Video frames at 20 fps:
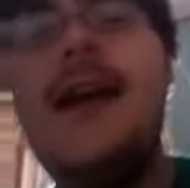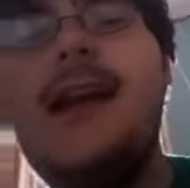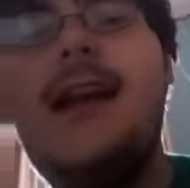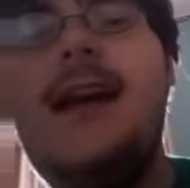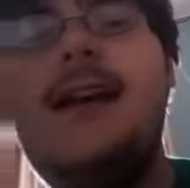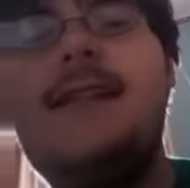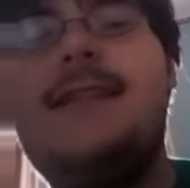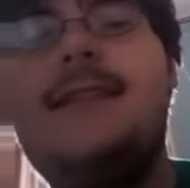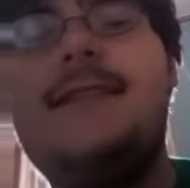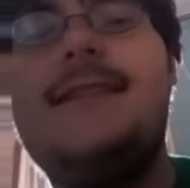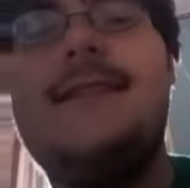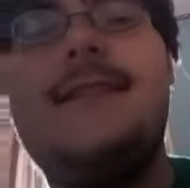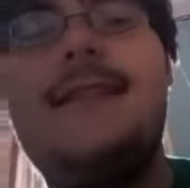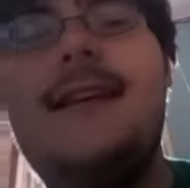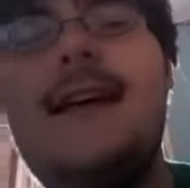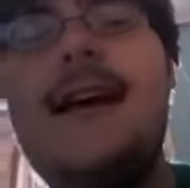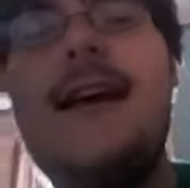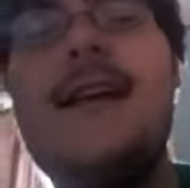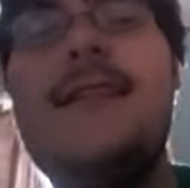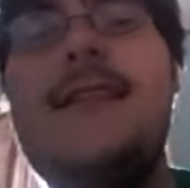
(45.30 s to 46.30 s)
guess,
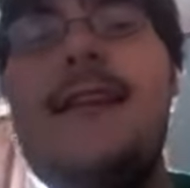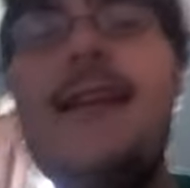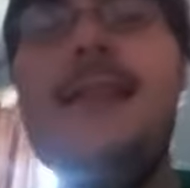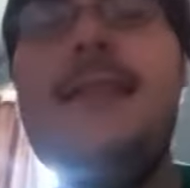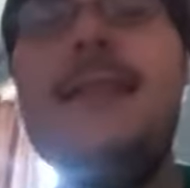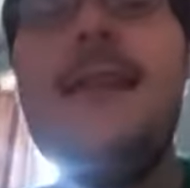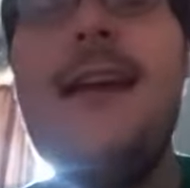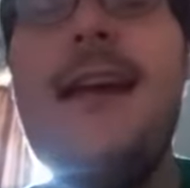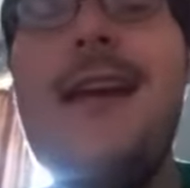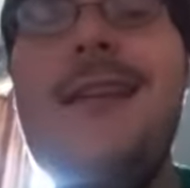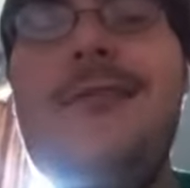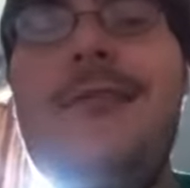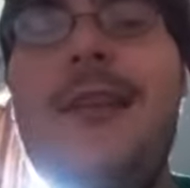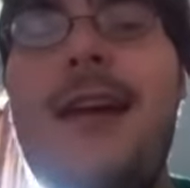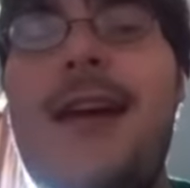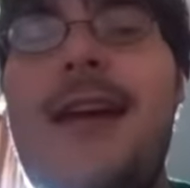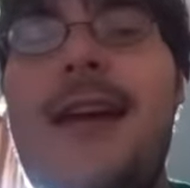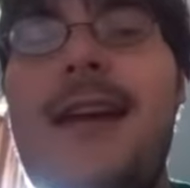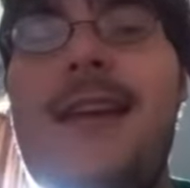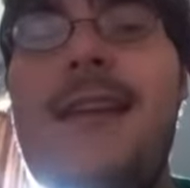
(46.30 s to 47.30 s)
as they say in
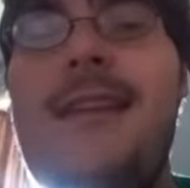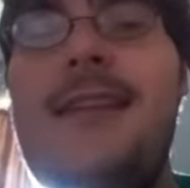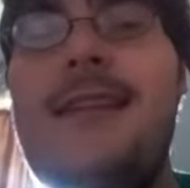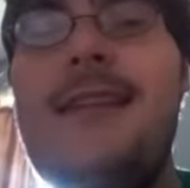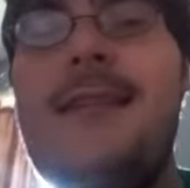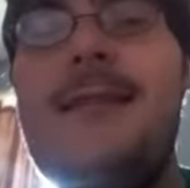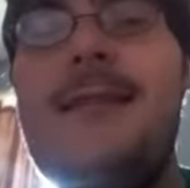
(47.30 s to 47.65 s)
Vegas,